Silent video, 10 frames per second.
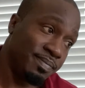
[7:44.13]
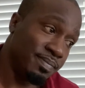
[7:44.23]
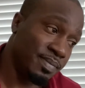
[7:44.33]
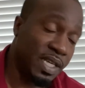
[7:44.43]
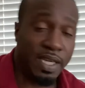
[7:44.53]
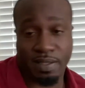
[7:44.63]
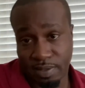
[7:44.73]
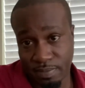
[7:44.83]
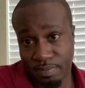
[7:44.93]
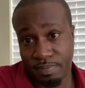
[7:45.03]
Heat,
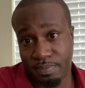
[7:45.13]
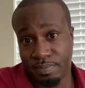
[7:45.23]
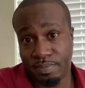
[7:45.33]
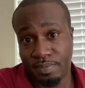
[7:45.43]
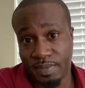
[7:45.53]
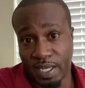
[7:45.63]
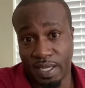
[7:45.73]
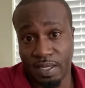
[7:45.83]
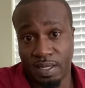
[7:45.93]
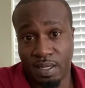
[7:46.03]
okay?
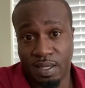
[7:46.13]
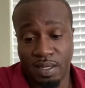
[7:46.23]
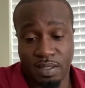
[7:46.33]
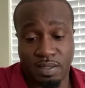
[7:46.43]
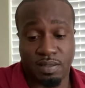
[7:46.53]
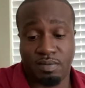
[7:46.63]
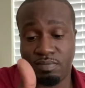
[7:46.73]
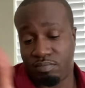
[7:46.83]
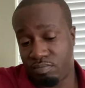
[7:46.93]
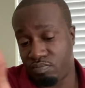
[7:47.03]
It's
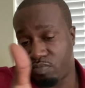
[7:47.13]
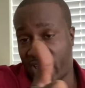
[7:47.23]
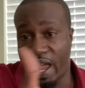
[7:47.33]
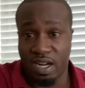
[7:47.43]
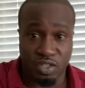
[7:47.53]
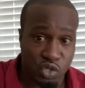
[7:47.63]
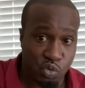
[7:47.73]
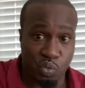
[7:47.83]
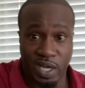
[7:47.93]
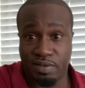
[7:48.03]
kind of two
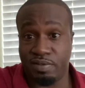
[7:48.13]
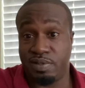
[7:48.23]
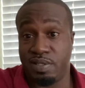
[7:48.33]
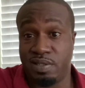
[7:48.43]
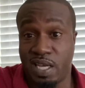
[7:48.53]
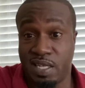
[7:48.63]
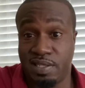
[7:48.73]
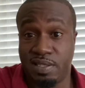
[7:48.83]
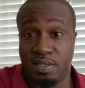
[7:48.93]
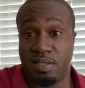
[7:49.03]
weathers in
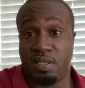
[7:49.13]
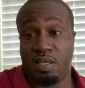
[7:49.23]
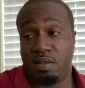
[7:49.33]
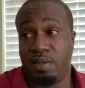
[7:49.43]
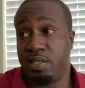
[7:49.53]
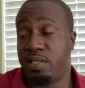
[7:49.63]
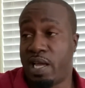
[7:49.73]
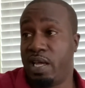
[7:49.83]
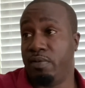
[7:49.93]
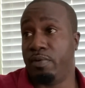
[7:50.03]
Texas. It's
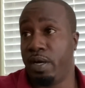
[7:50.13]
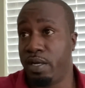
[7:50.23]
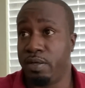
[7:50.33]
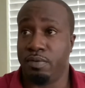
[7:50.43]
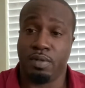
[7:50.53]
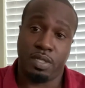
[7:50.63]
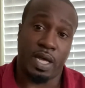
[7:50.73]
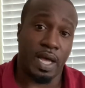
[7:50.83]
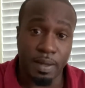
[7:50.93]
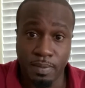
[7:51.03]
kind of raining or it's
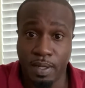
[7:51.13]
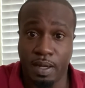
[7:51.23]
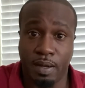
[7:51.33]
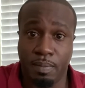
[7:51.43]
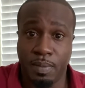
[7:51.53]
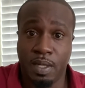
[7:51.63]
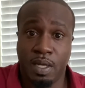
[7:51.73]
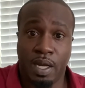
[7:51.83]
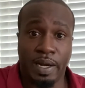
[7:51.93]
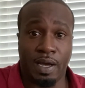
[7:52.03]
hot.
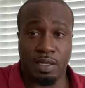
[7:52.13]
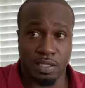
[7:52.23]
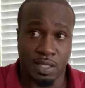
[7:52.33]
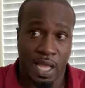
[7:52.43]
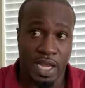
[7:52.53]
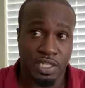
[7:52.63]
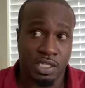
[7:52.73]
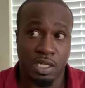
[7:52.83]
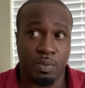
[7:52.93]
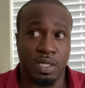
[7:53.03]
Now this last
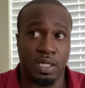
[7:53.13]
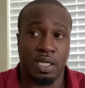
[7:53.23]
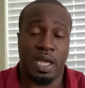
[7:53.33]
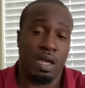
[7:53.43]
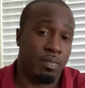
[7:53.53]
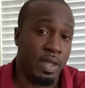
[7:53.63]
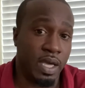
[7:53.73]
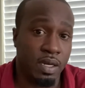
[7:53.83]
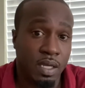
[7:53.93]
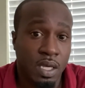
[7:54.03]
year we did have
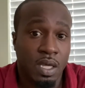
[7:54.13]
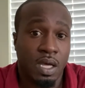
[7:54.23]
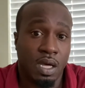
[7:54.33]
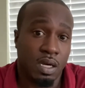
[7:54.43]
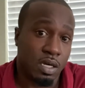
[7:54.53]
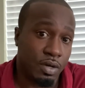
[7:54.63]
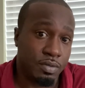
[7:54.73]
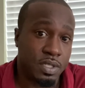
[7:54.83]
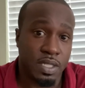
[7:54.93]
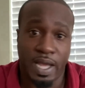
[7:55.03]
that
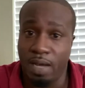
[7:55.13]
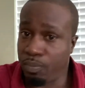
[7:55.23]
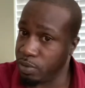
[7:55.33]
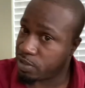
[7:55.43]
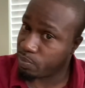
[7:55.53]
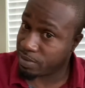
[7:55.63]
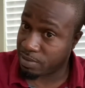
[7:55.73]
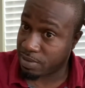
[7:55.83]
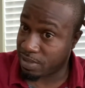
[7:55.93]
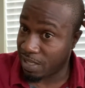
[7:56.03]
cold snap, which was
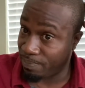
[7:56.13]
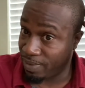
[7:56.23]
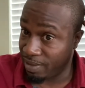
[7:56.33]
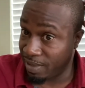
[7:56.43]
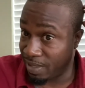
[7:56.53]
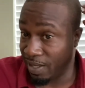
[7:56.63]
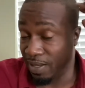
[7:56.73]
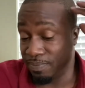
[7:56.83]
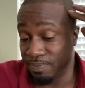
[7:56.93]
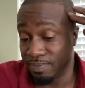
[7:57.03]
something
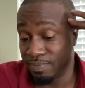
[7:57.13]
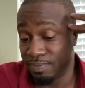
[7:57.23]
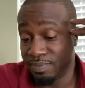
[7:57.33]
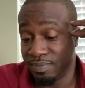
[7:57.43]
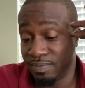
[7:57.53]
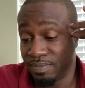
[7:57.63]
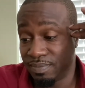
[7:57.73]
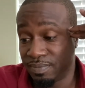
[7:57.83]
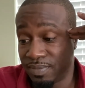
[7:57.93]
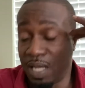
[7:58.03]
that
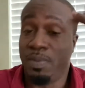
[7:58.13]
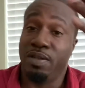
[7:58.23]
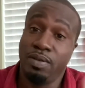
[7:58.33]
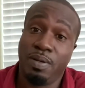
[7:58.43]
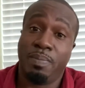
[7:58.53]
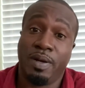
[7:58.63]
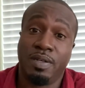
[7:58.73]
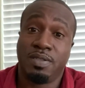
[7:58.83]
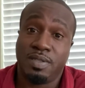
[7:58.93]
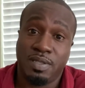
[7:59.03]
I'm a little
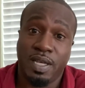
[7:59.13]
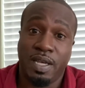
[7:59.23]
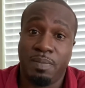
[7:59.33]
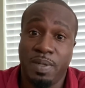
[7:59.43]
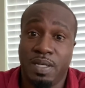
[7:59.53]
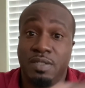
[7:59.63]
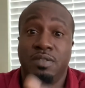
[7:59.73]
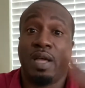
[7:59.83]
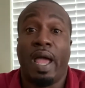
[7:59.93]
embarrassed to say because, I